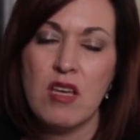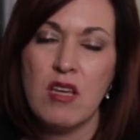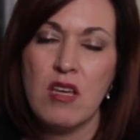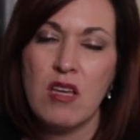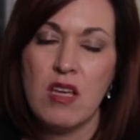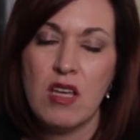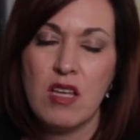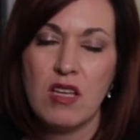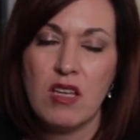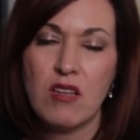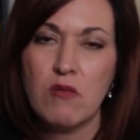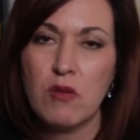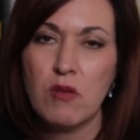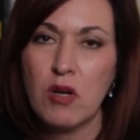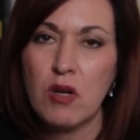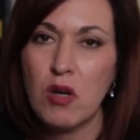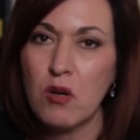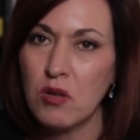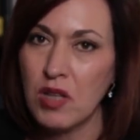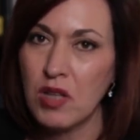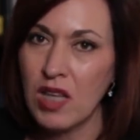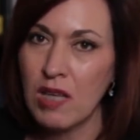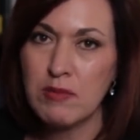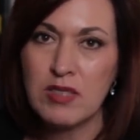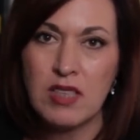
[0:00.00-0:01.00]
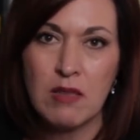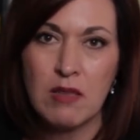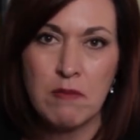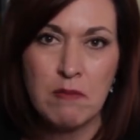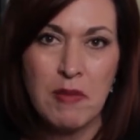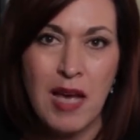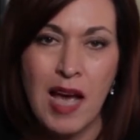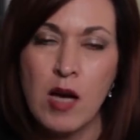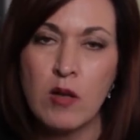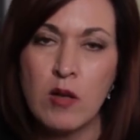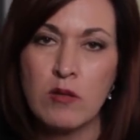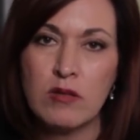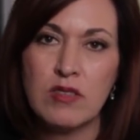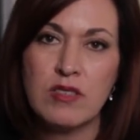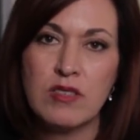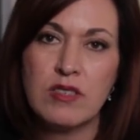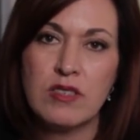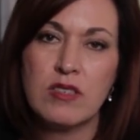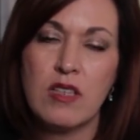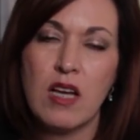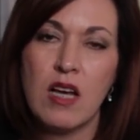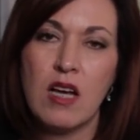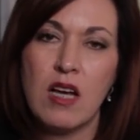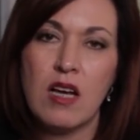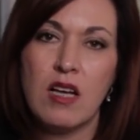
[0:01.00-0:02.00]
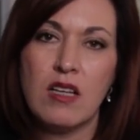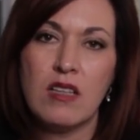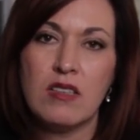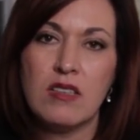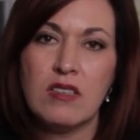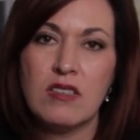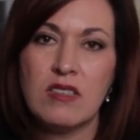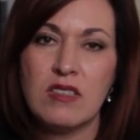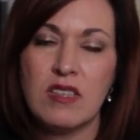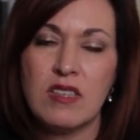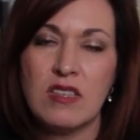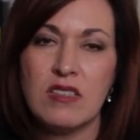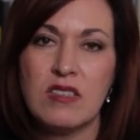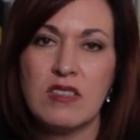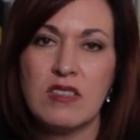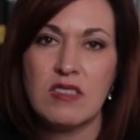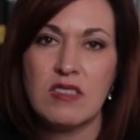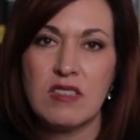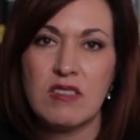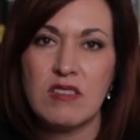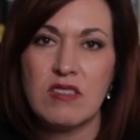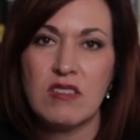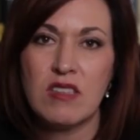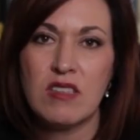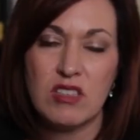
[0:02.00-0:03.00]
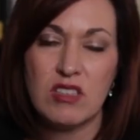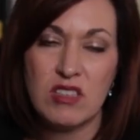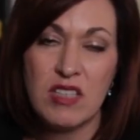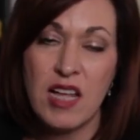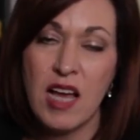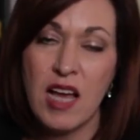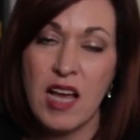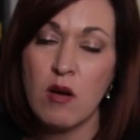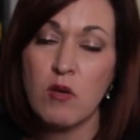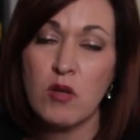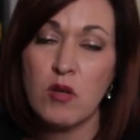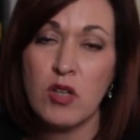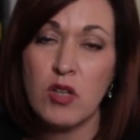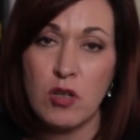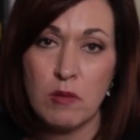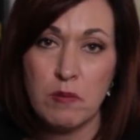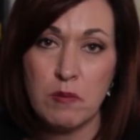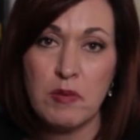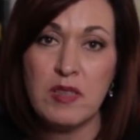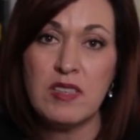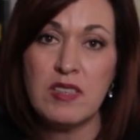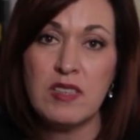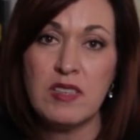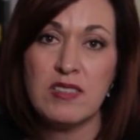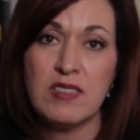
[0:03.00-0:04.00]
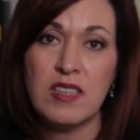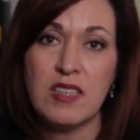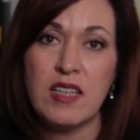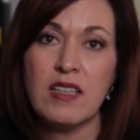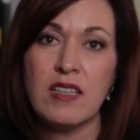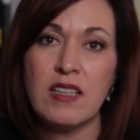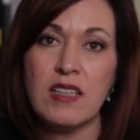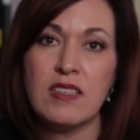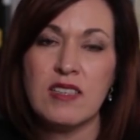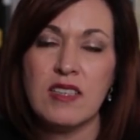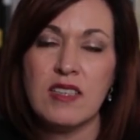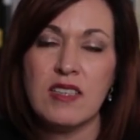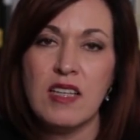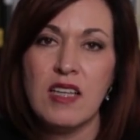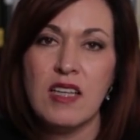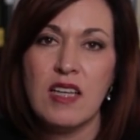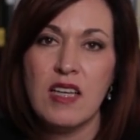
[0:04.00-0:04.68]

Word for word: grow leaps and bounds uh, since this now an open seat.